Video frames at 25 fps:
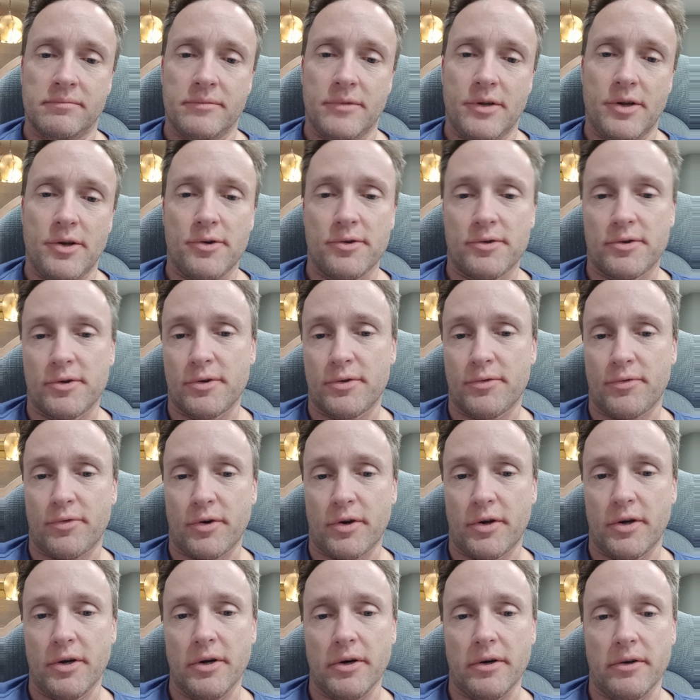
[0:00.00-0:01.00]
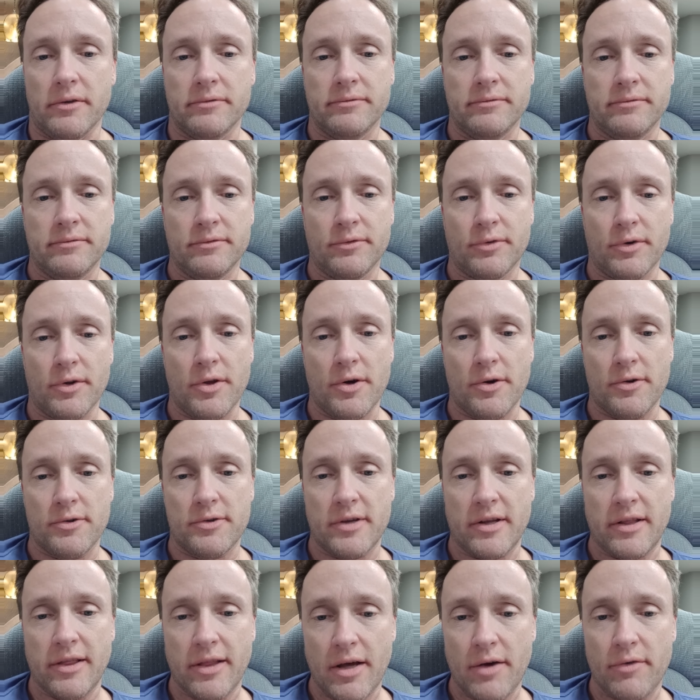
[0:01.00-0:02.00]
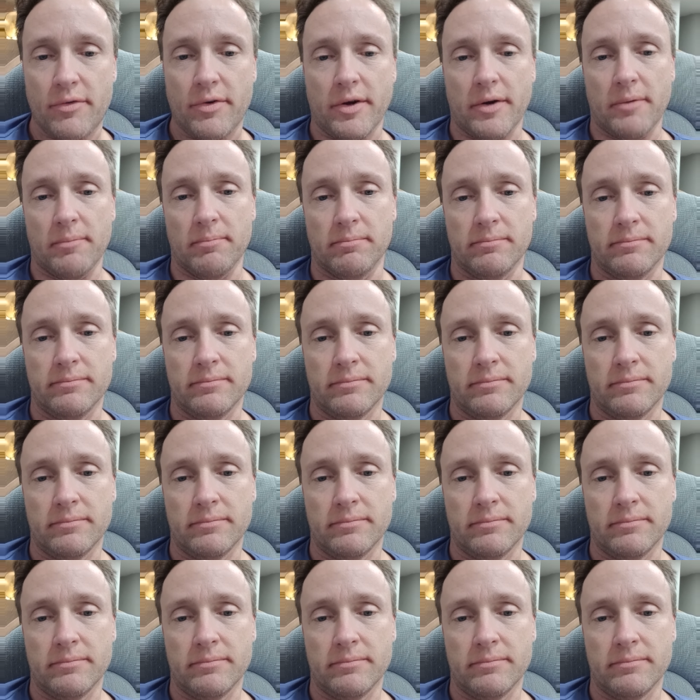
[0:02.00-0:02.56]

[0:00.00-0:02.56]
uses for good for those that love Him,